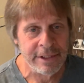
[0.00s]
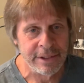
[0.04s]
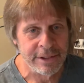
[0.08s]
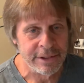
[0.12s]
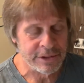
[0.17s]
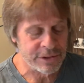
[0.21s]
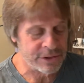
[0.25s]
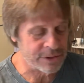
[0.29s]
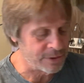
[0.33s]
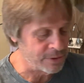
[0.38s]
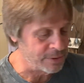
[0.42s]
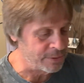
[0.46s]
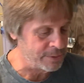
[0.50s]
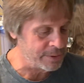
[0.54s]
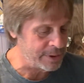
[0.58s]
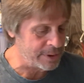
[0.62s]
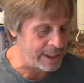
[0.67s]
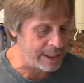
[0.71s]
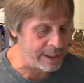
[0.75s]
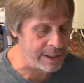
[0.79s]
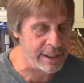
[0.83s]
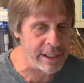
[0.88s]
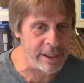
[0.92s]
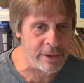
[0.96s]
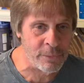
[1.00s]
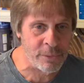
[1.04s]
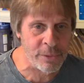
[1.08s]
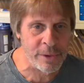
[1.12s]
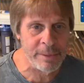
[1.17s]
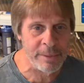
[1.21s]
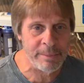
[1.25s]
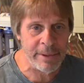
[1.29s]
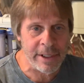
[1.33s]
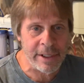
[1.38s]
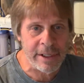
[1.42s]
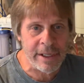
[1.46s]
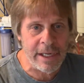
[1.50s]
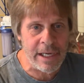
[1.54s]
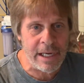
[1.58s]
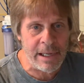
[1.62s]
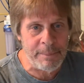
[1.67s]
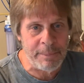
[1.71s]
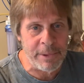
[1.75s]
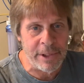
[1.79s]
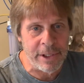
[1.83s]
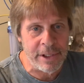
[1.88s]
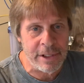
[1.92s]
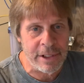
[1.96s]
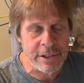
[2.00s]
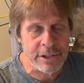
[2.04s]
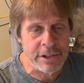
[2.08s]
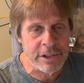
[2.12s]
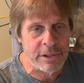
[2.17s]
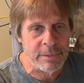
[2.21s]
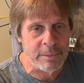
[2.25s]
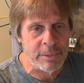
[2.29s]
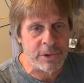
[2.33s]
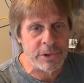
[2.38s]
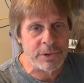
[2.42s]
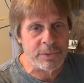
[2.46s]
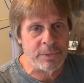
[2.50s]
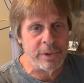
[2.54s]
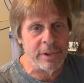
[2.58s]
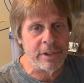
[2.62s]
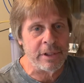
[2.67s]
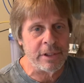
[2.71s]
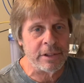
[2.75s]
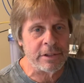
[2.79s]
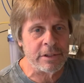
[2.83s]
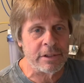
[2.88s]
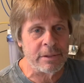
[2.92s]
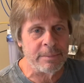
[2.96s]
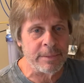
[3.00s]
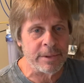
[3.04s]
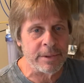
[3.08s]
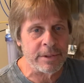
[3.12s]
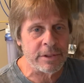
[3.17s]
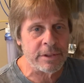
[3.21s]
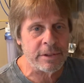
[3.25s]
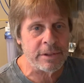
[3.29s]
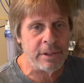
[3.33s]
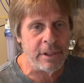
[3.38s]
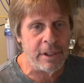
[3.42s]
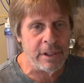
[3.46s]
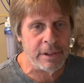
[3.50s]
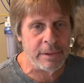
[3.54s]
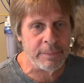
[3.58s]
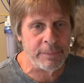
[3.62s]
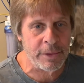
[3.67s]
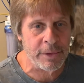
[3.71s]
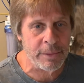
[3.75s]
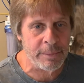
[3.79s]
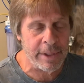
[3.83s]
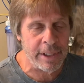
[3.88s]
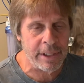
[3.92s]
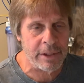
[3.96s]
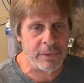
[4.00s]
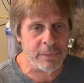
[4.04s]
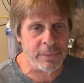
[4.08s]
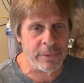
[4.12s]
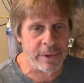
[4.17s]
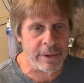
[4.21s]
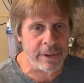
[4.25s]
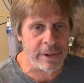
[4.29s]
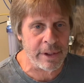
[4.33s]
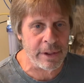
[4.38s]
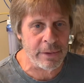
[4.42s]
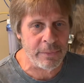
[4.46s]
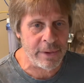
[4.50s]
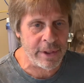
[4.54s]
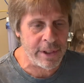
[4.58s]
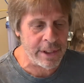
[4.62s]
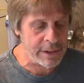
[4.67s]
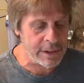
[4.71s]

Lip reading: So, and we make happy customers. We custom install them no matter where they want